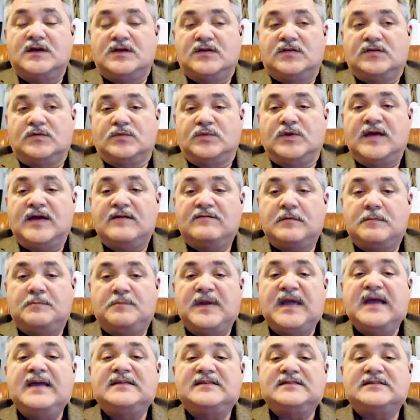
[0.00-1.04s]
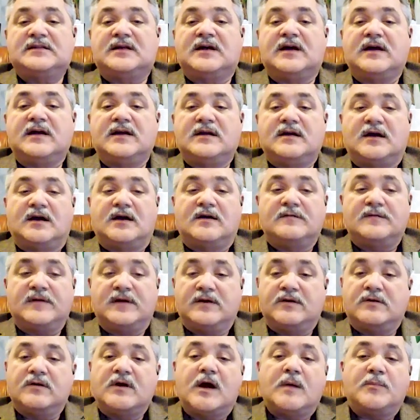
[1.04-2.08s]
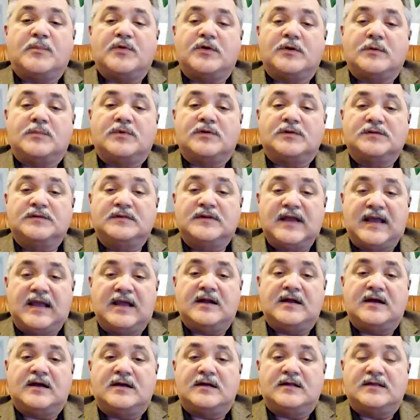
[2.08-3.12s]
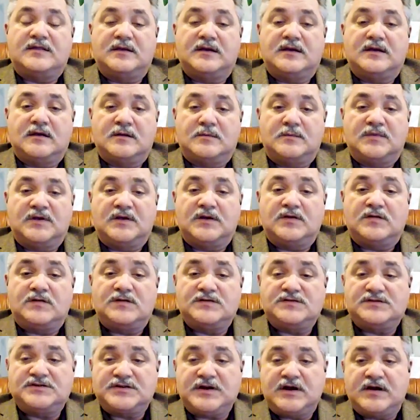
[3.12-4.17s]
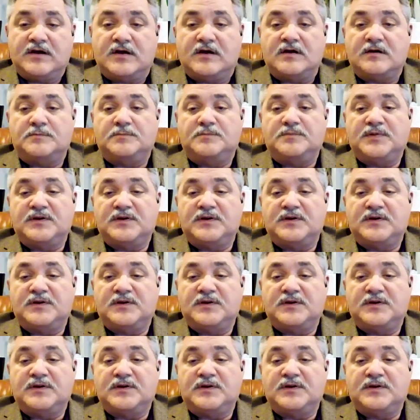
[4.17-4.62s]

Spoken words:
So we have a baseline of interoperable data that can be shared